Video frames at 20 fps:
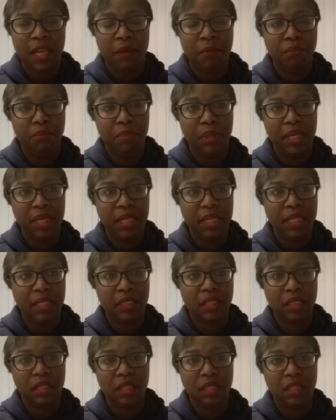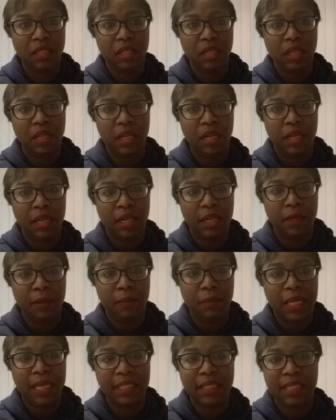But
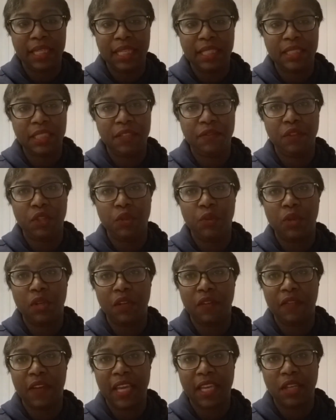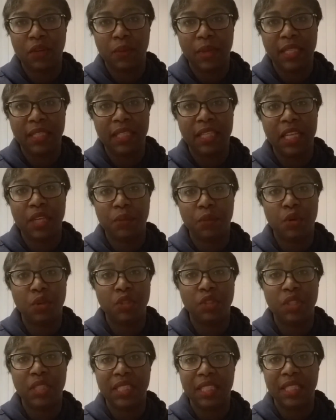um, I guess if you were evacuating and they were
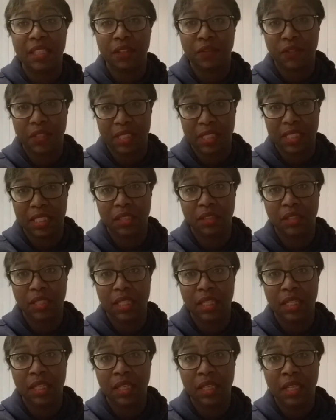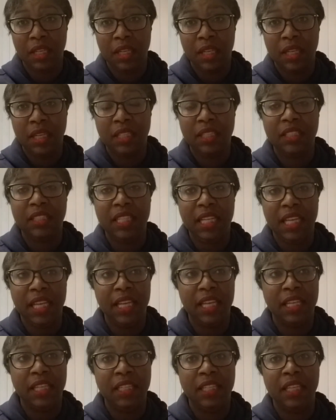going to another facility,
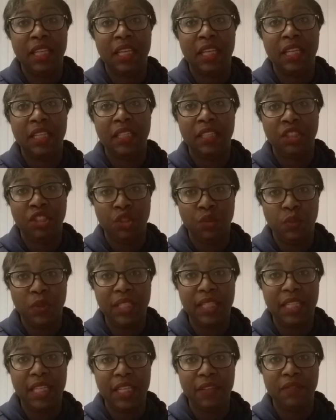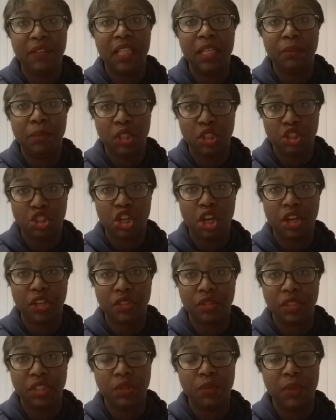then you would give them the
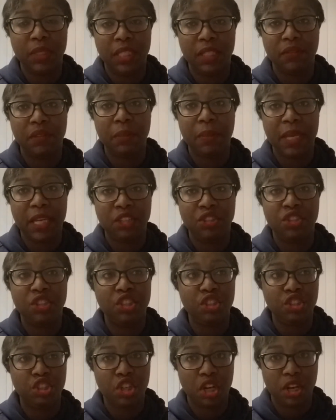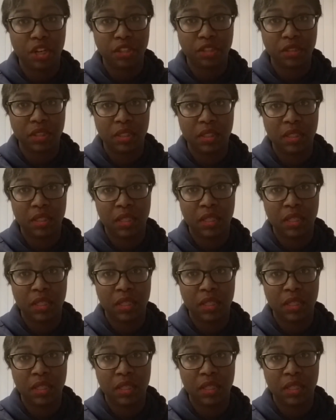chart. You would give the patient the chart.